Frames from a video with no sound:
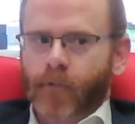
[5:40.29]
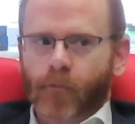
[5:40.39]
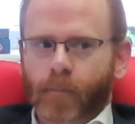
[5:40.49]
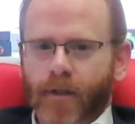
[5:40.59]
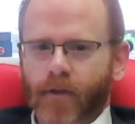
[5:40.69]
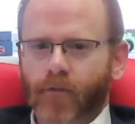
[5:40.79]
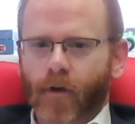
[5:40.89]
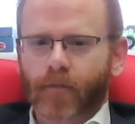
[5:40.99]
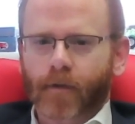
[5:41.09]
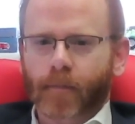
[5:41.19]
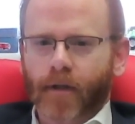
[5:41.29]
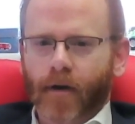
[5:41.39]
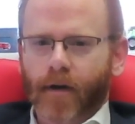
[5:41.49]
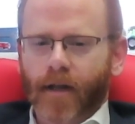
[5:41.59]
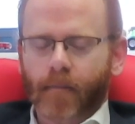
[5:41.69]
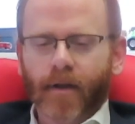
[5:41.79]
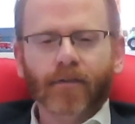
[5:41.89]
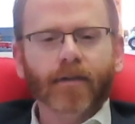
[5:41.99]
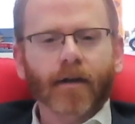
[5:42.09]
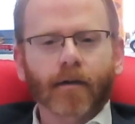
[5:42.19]
speaking softly but carrying a big
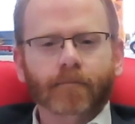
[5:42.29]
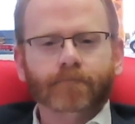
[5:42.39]
stick.